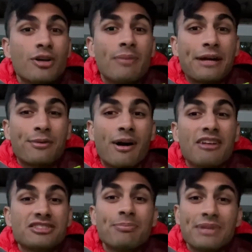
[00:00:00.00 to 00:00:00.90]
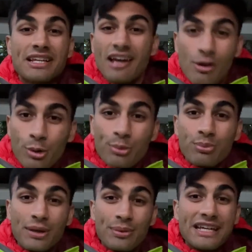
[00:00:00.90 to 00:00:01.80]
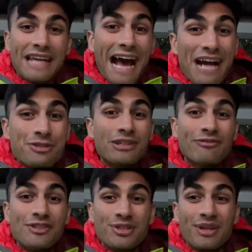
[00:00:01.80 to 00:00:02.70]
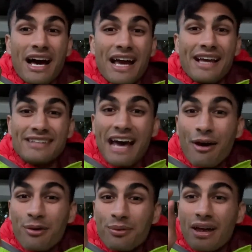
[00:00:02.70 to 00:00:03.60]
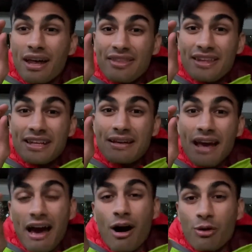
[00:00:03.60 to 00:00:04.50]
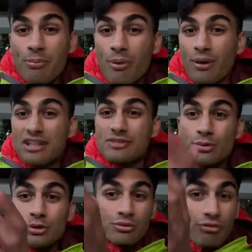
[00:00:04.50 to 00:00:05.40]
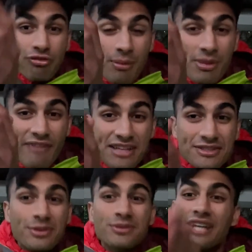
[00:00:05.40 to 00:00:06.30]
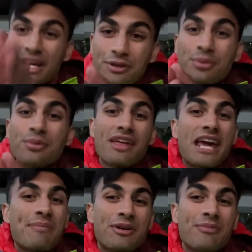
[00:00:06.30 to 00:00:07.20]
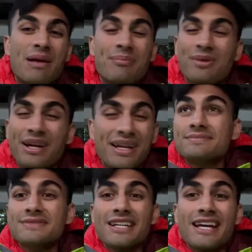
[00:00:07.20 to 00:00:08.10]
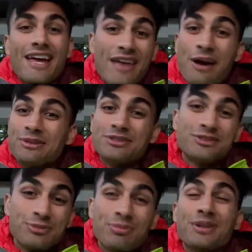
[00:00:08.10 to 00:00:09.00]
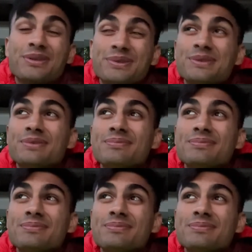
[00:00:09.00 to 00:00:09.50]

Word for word: microscopy, where, where, we could actually visualize how the aquaporins moved from the vesicles to the apical membrane. And that was super cool.